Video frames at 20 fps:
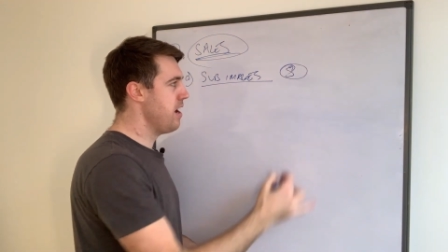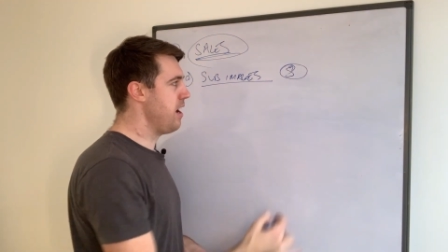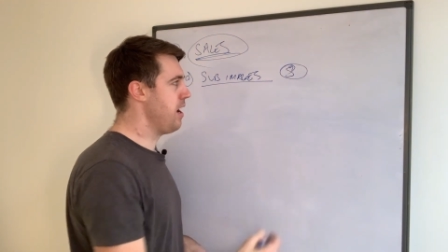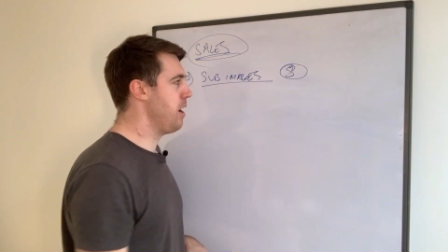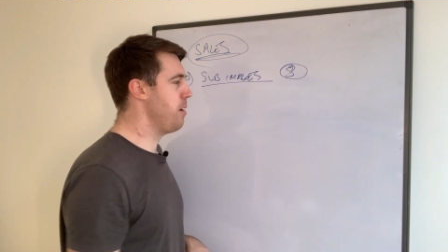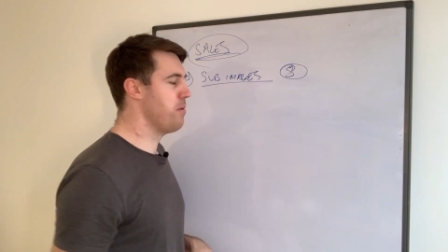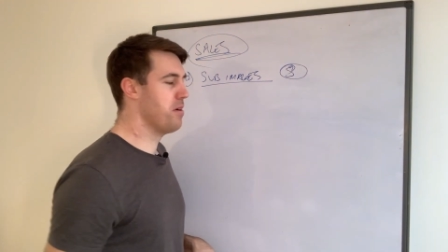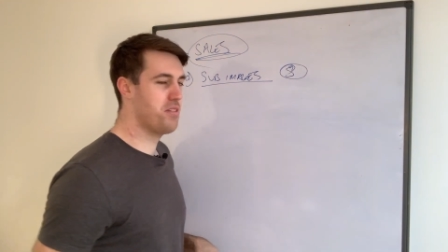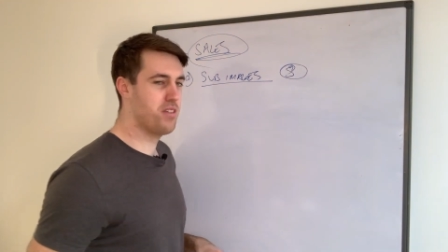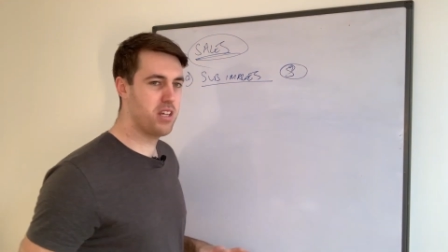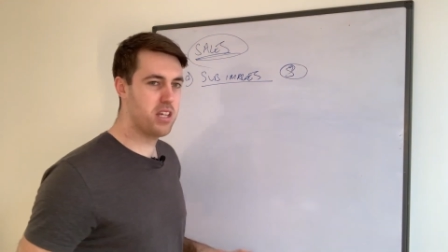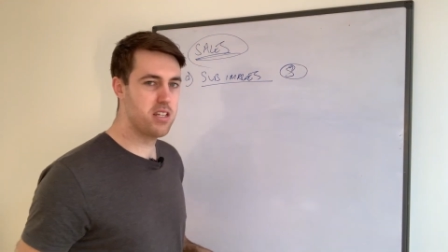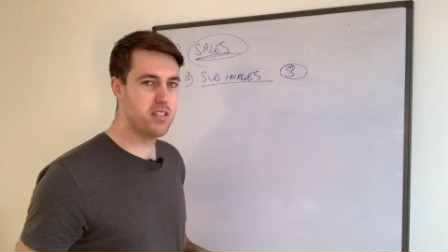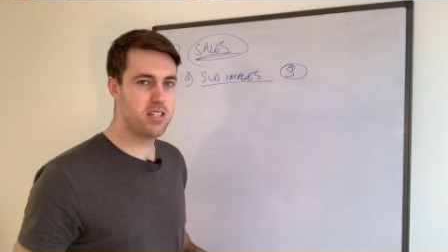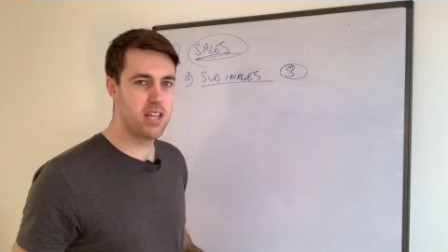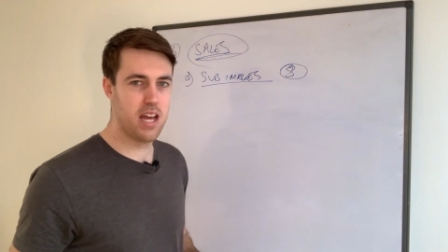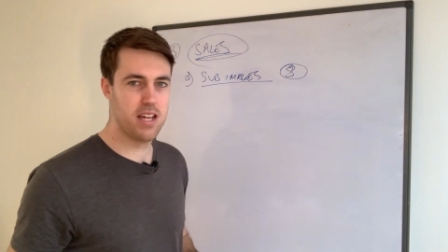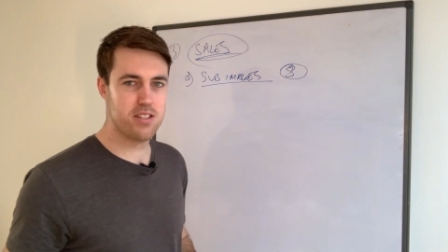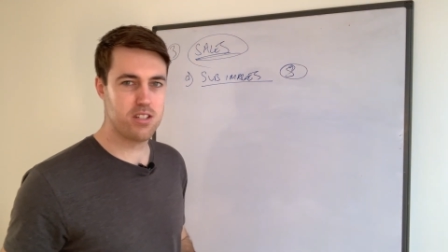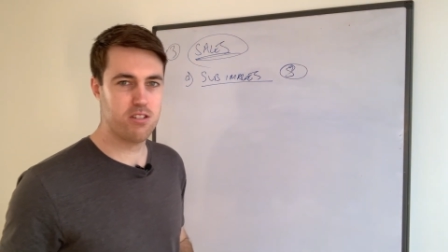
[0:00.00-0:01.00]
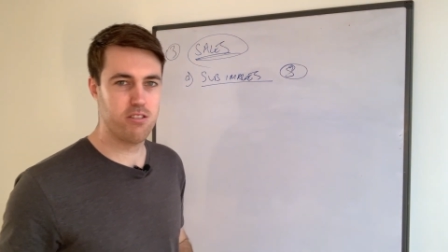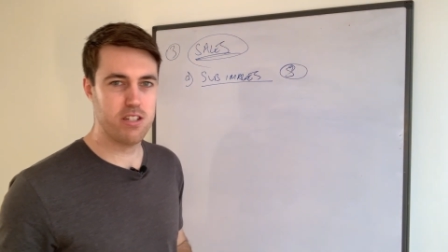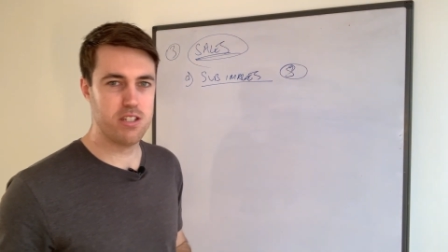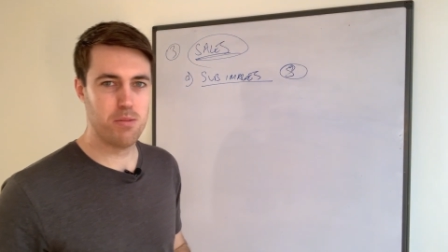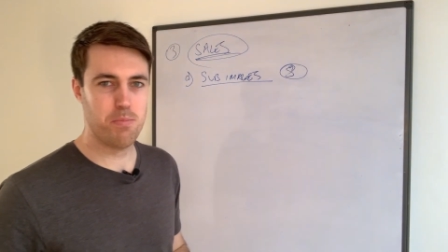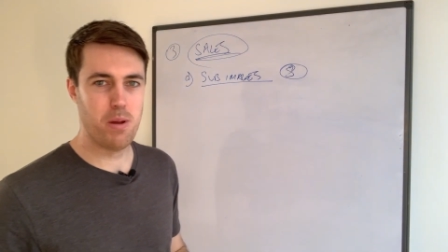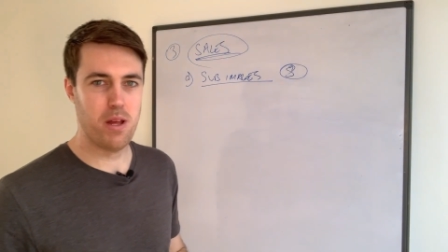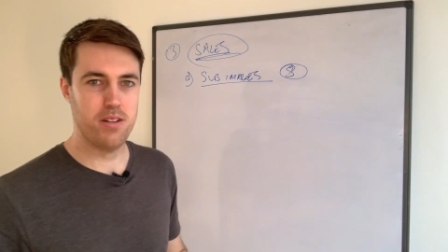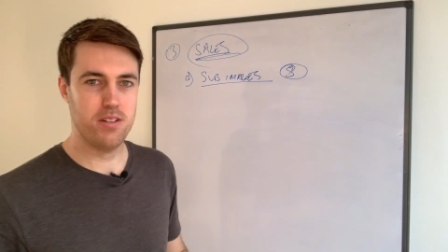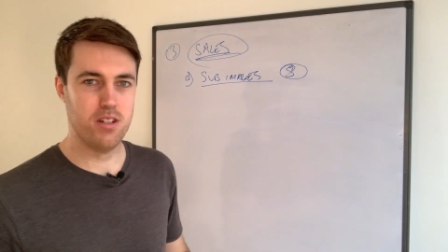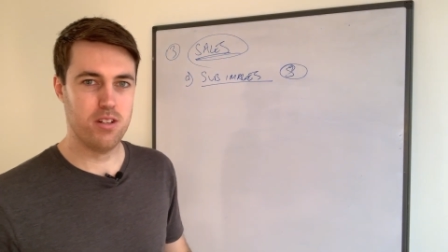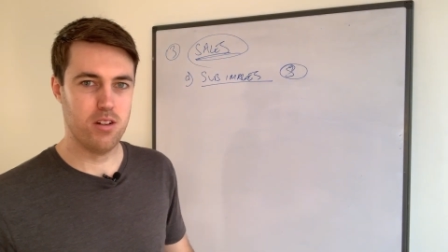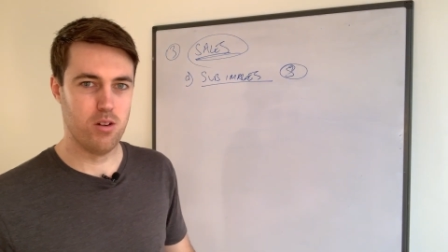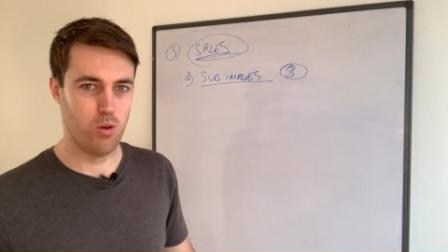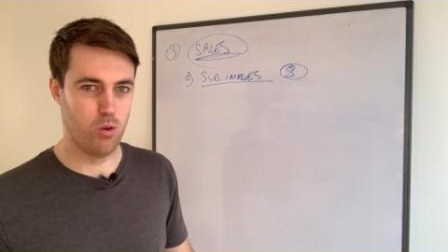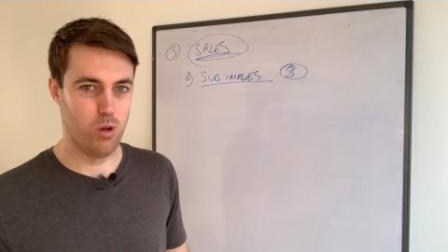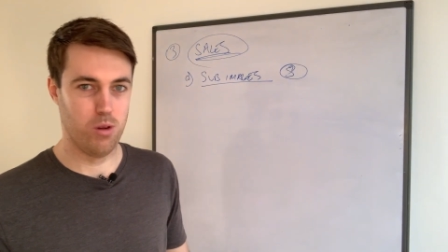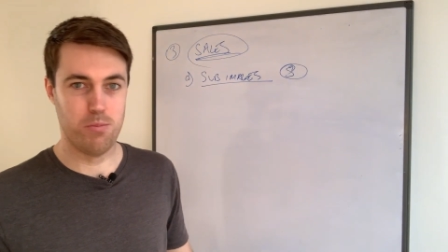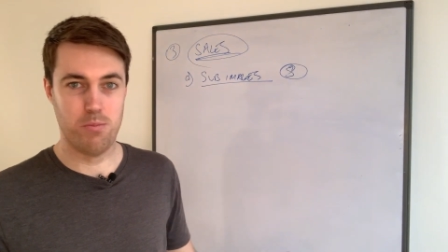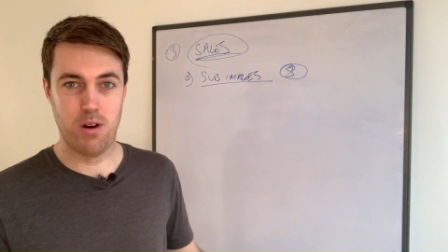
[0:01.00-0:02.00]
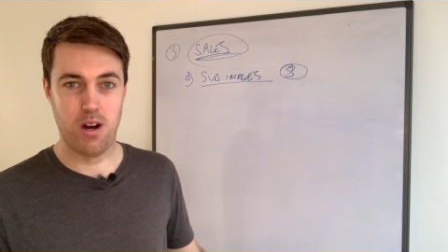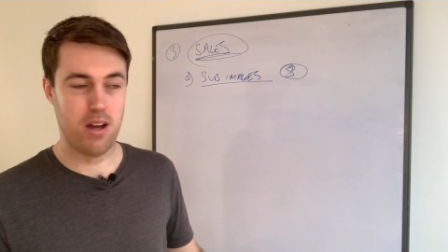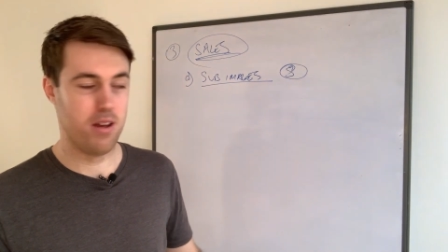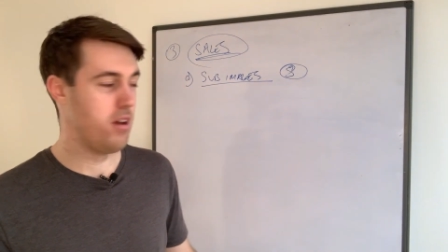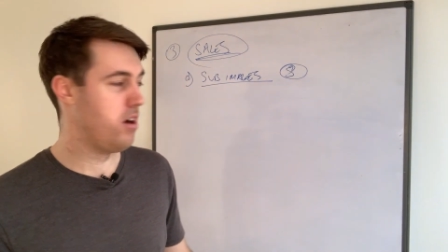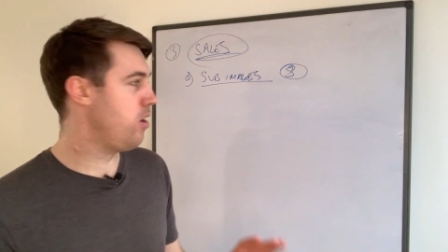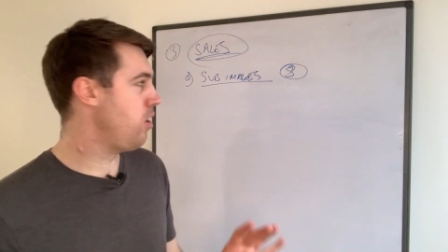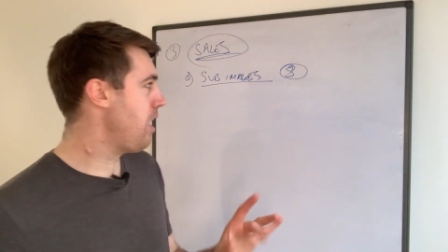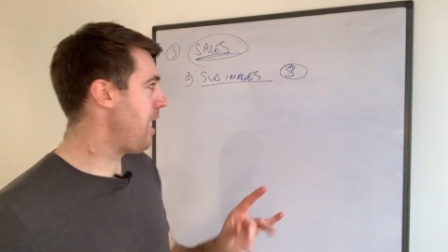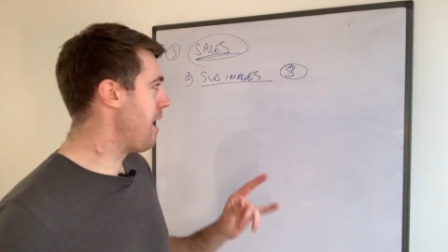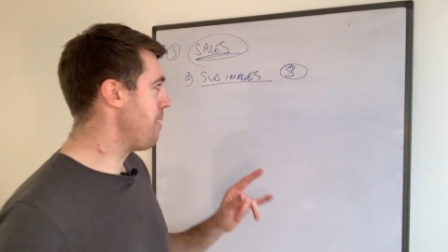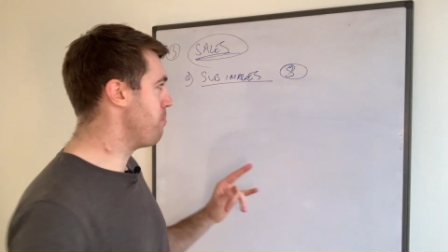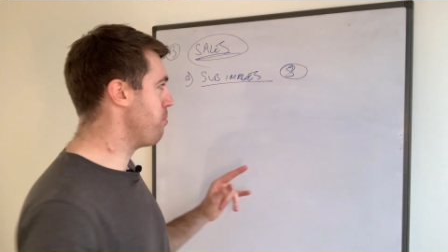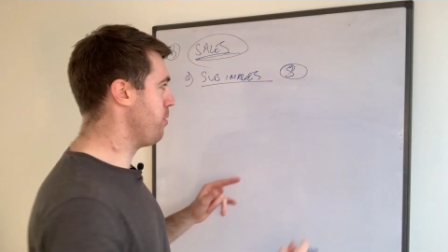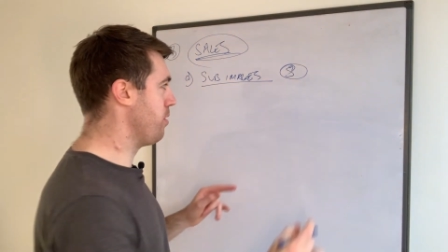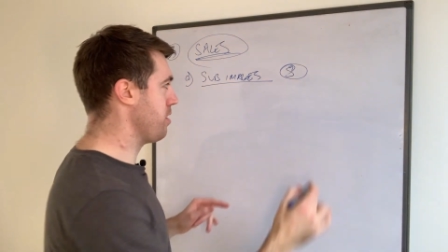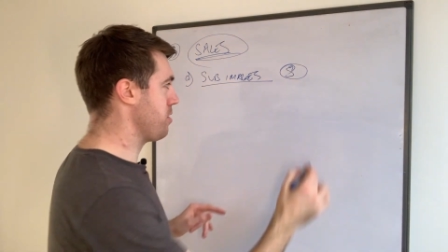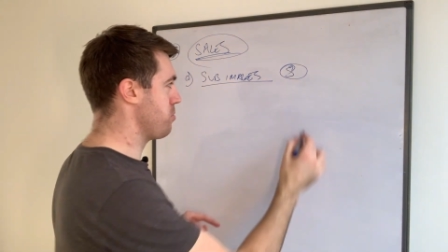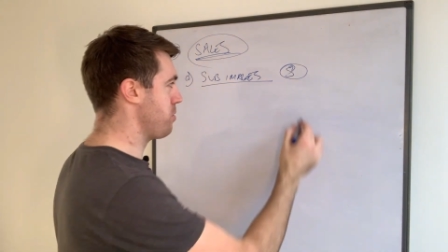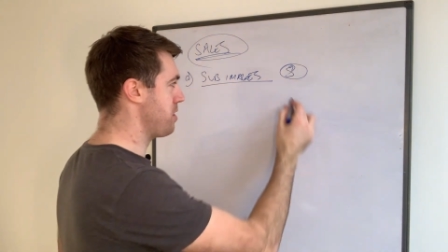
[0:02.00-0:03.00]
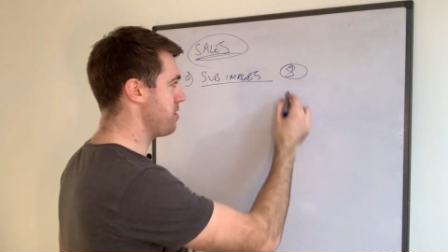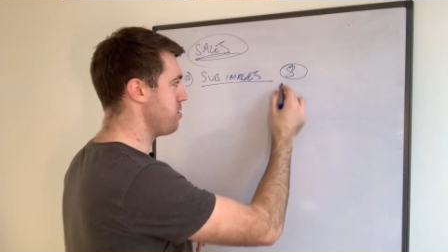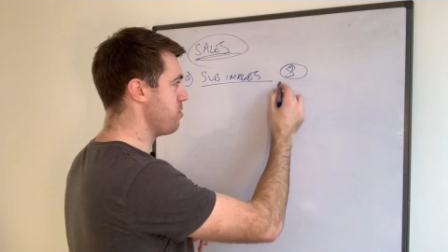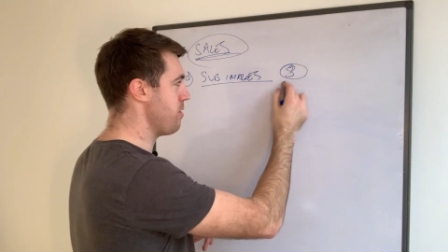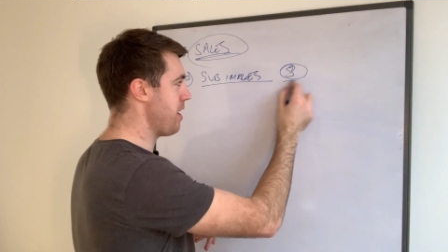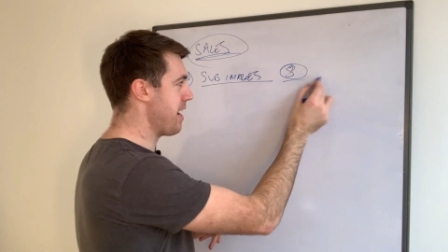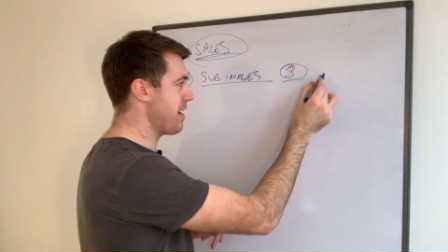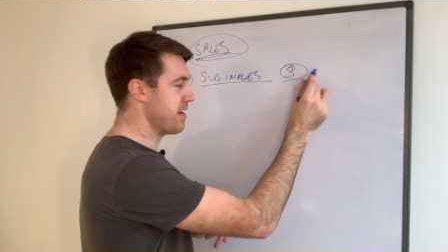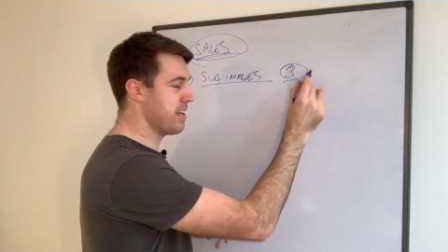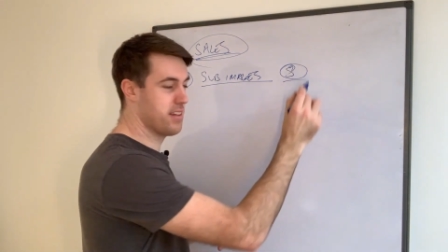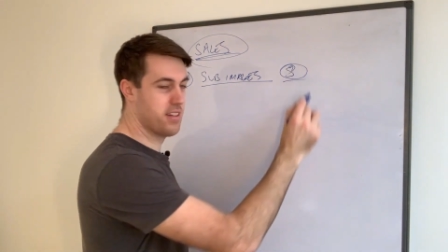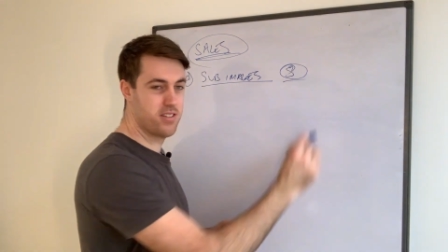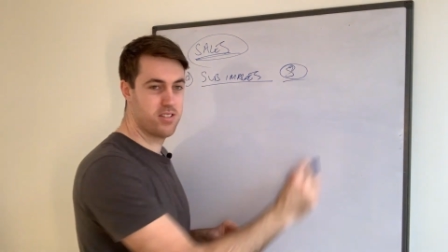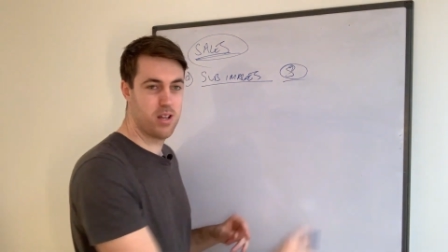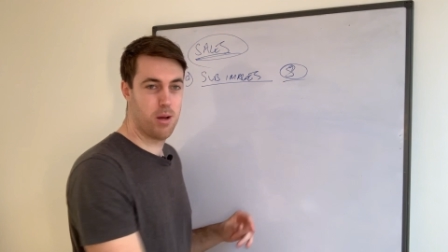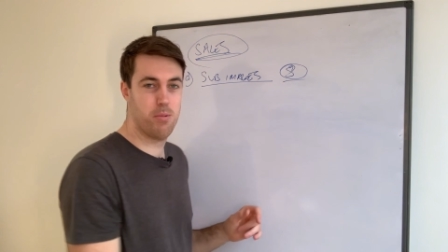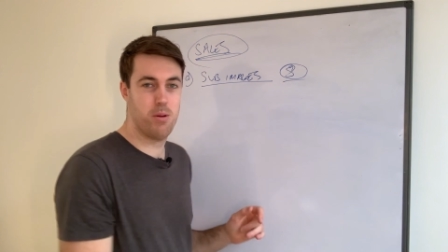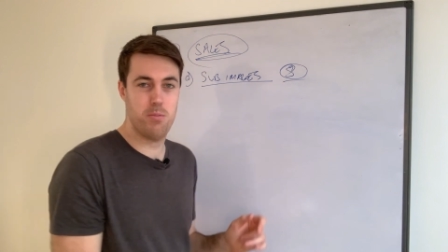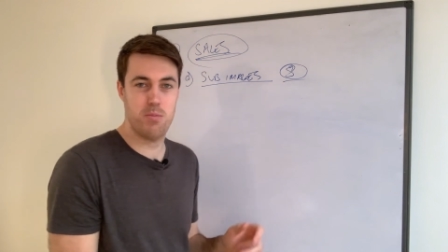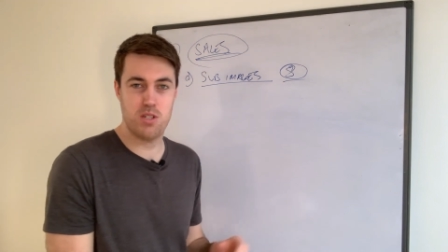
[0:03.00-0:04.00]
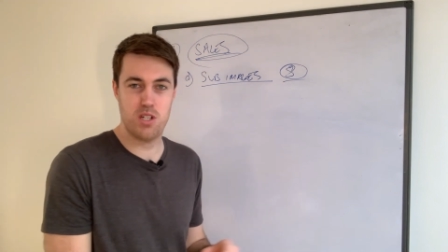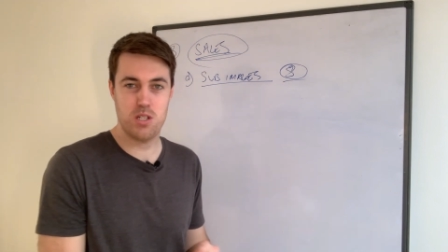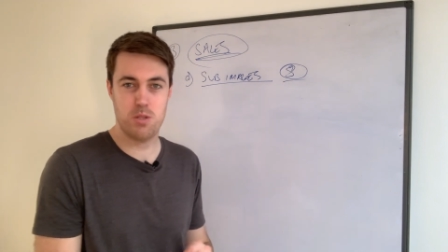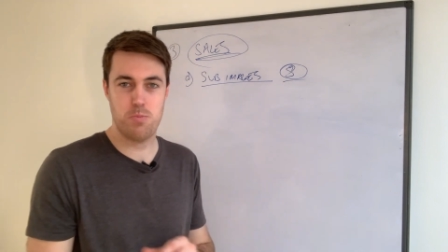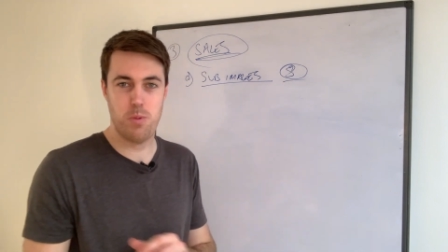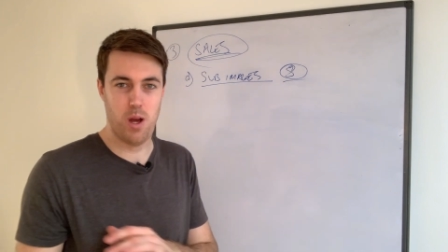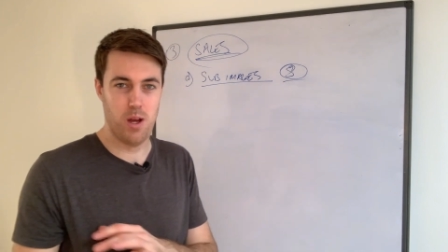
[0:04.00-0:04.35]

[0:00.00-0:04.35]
Um, I think it's category dependent. All of my uh, our products products, we can do eight in the sub images.